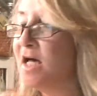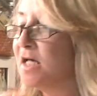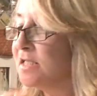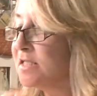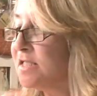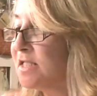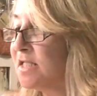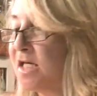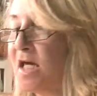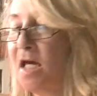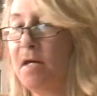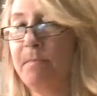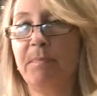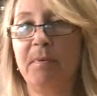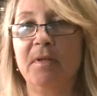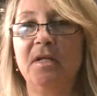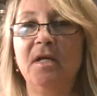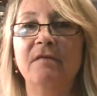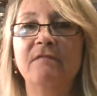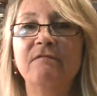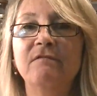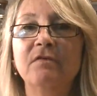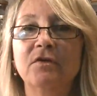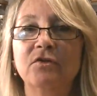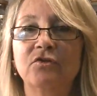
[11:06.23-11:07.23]
to keep an
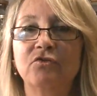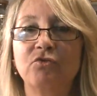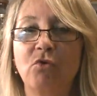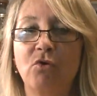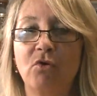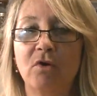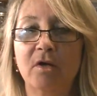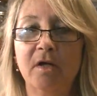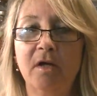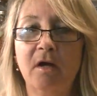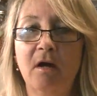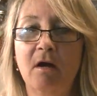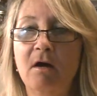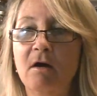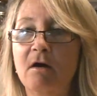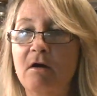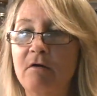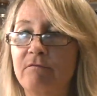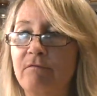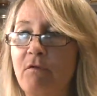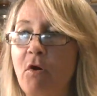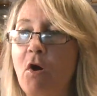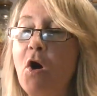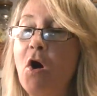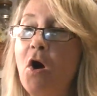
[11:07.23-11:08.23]
inventory
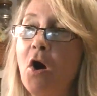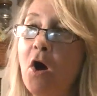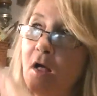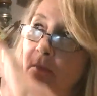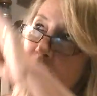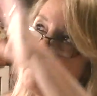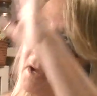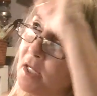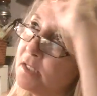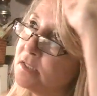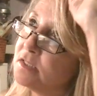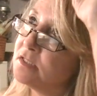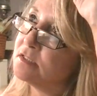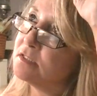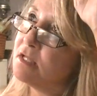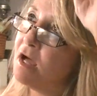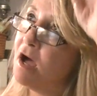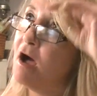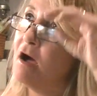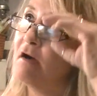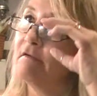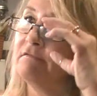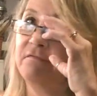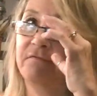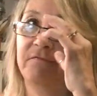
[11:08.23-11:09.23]
of all my
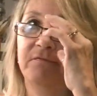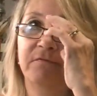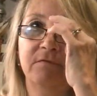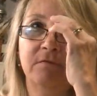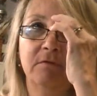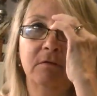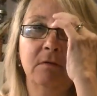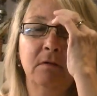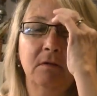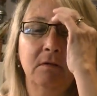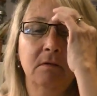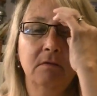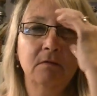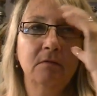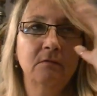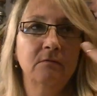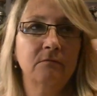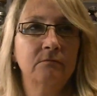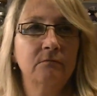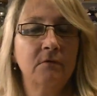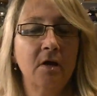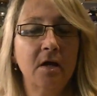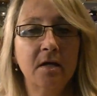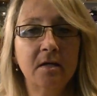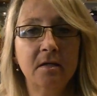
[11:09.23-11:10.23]
stuff,
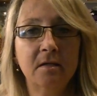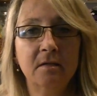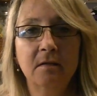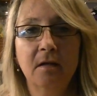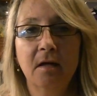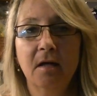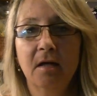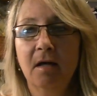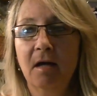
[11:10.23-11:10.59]
right?